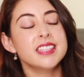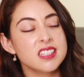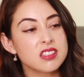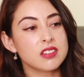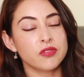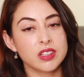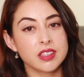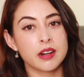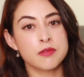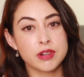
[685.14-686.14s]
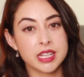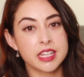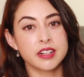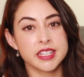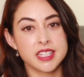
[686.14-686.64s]
This is something that I'm really
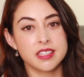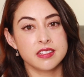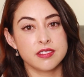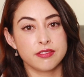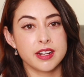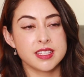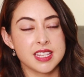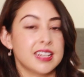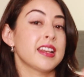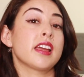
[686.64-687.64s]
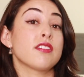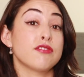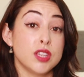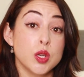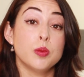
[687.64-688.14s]
gonna see the difference in like a
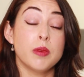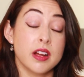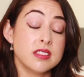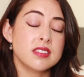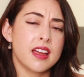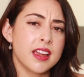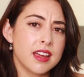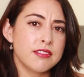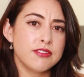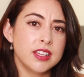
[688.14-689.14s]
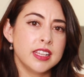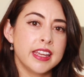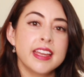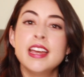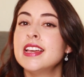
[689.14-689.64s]
few months, I have a
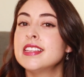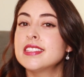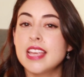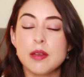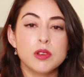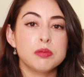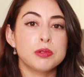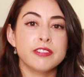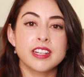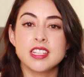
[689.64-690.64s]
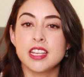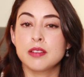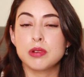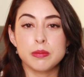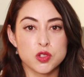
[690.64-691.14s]
feeling. Same with
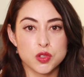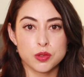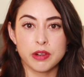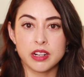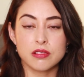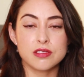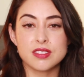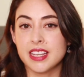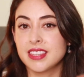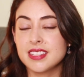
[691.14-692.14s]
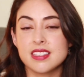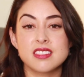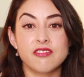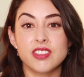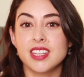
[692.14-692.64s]
preventing premature wrinkles. Like, this is
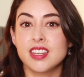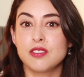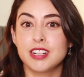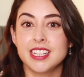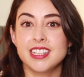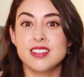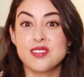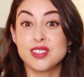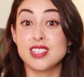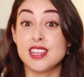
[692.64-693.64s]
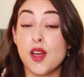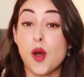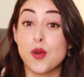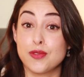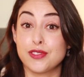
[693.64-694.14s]
something that you really need to see
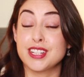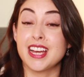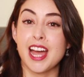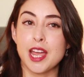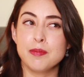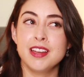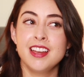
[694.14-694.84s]
over time.